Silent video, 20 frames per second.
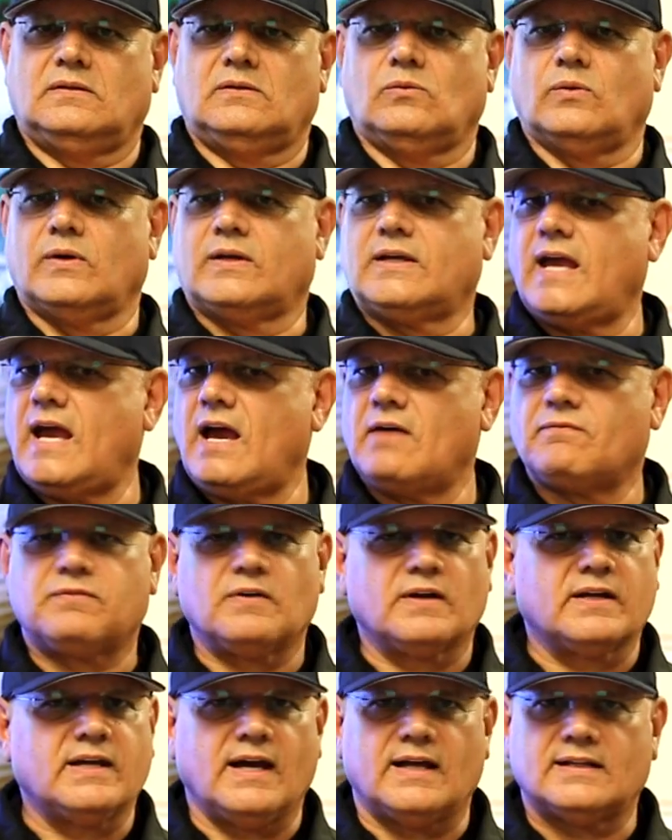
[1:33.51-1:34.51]
We can't
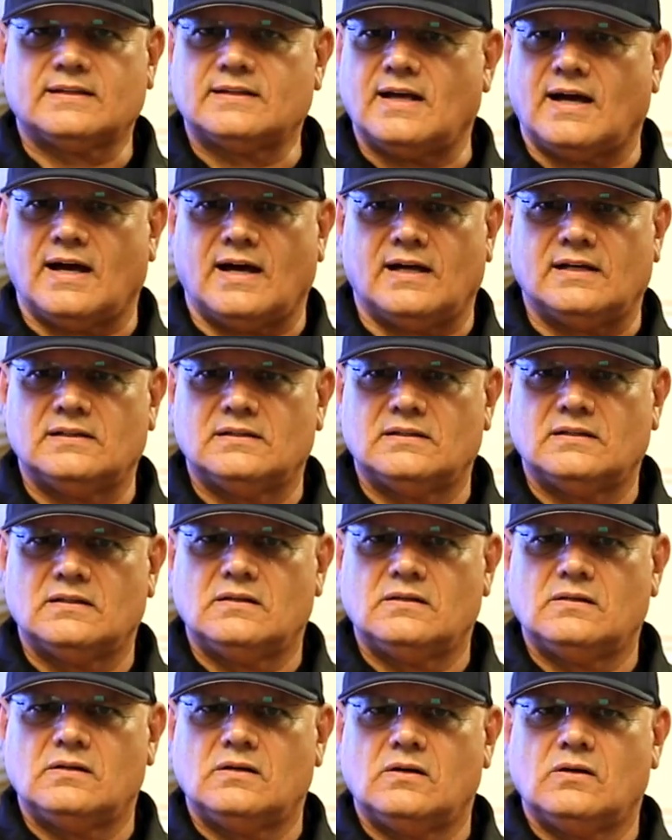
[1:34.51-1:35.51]
forget that.
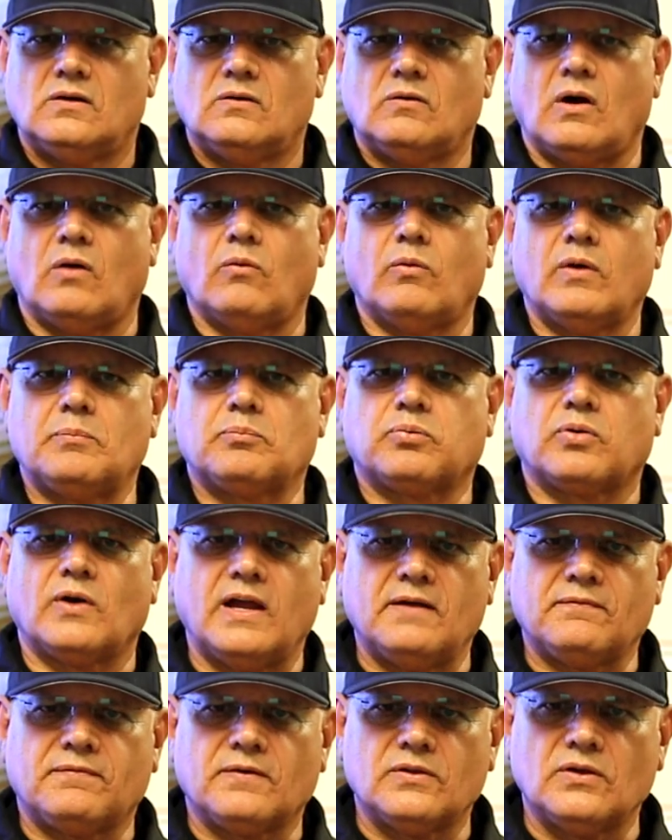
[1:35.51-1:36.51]
While we
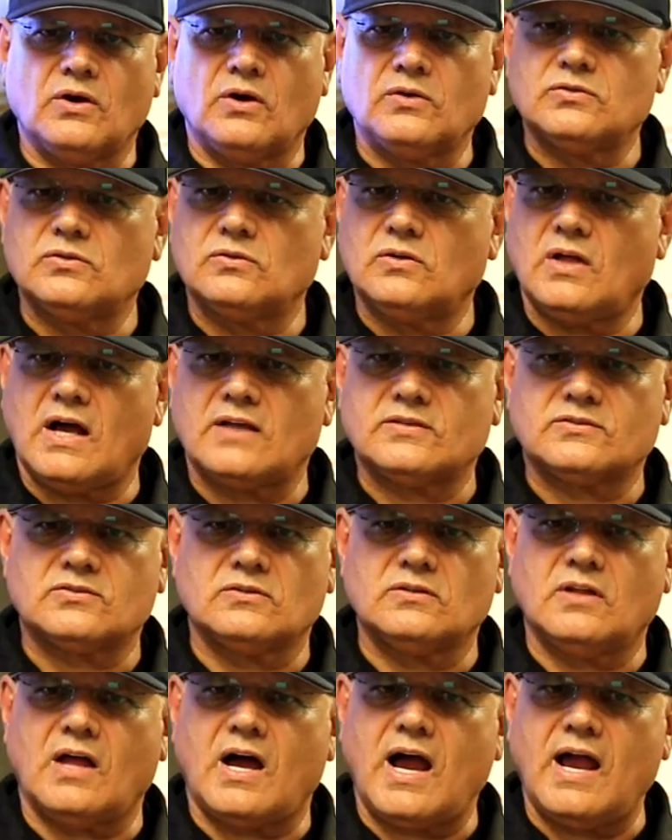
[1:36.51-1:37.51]
pray for those who lost
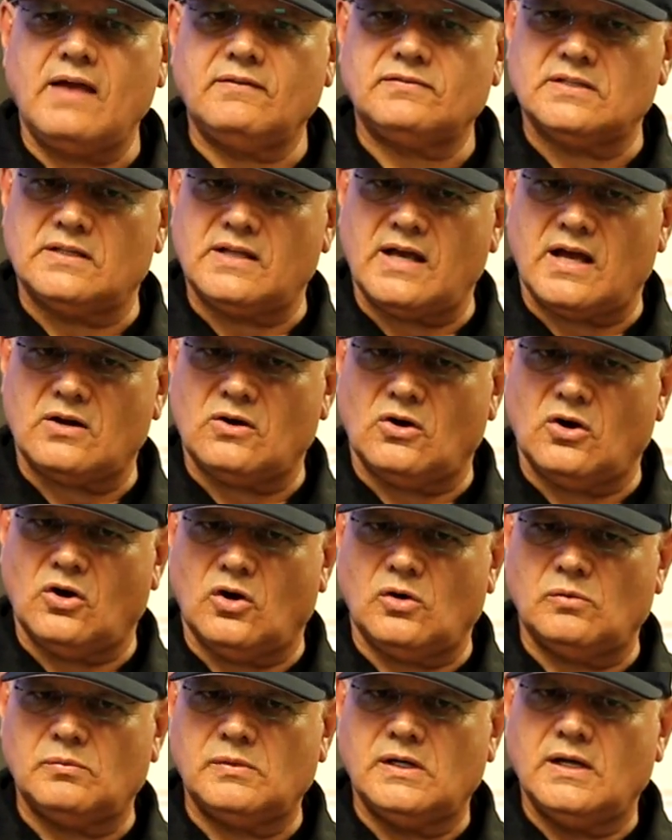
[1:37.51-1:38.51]
their lives in that
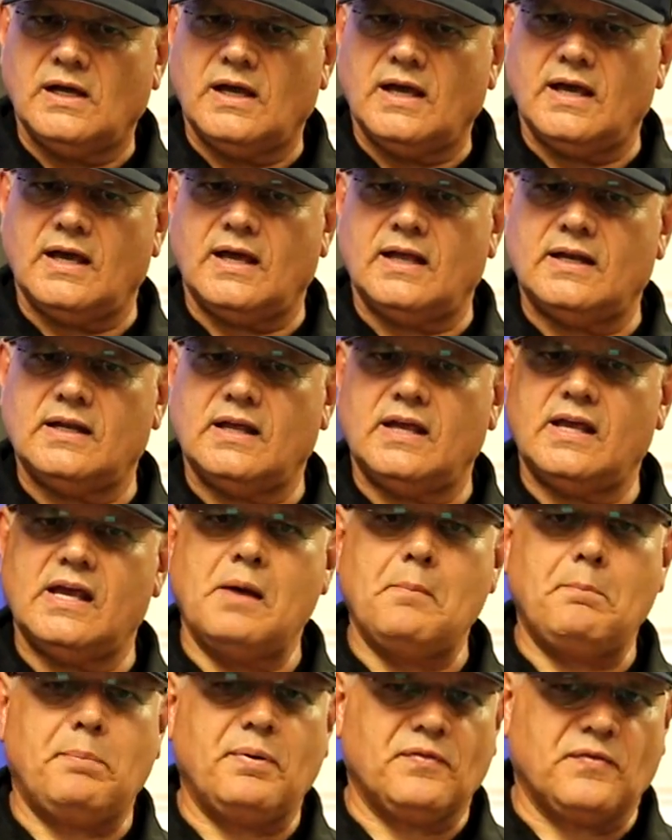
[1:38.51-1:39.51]
home and
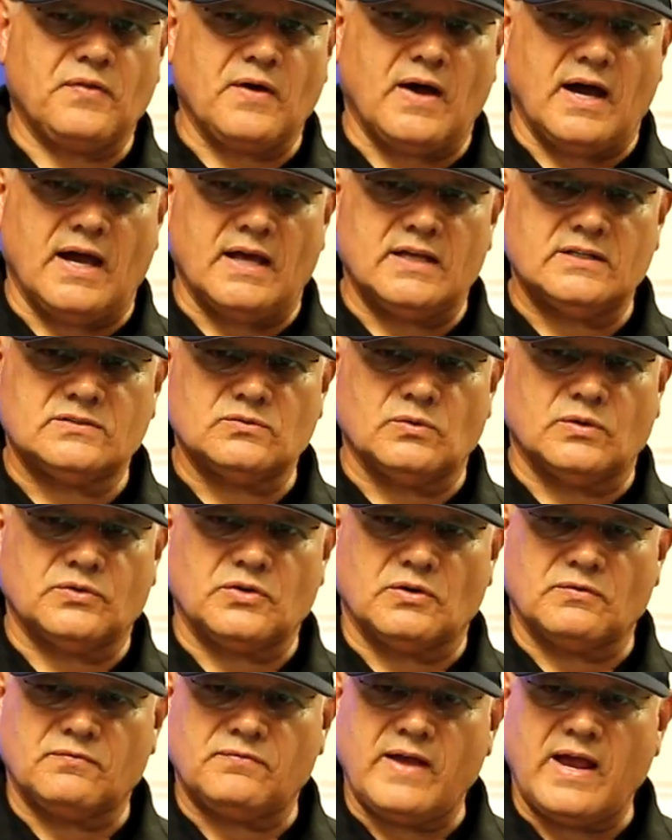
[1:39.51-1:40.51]
empathize with
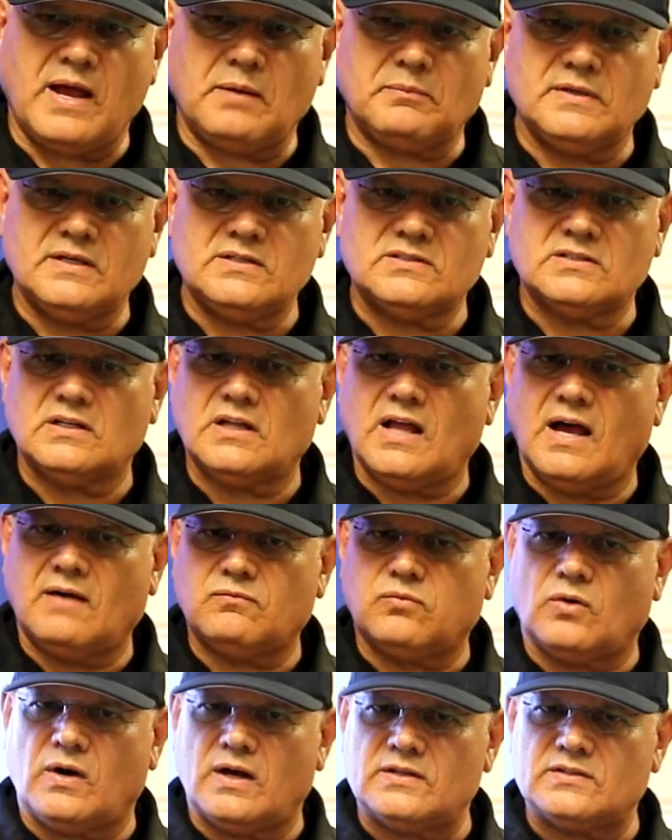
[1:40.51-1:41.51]
their families and
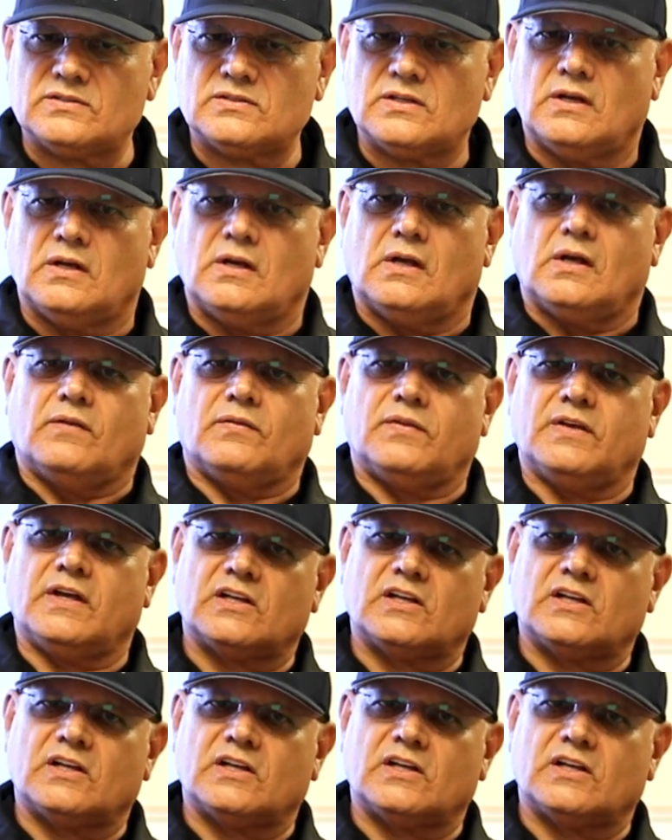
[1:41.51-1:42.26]
loved ones, the